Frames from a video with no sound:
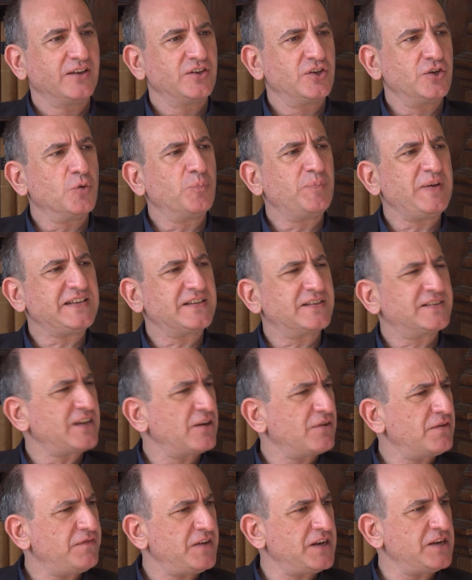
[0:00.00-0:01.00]
Do you know Peter
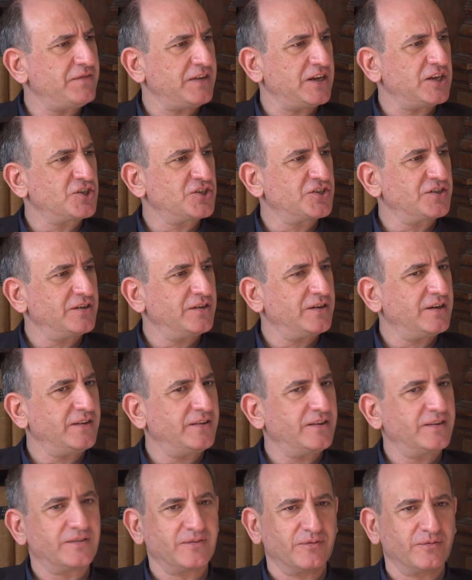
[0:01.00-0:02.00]
Serafinowicz? You know,
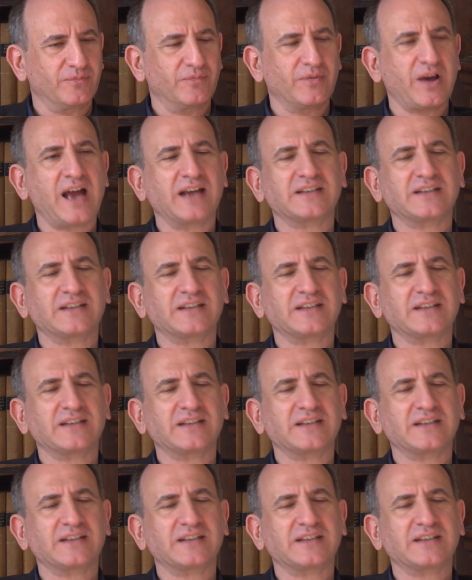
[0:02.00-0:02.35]
this yeah.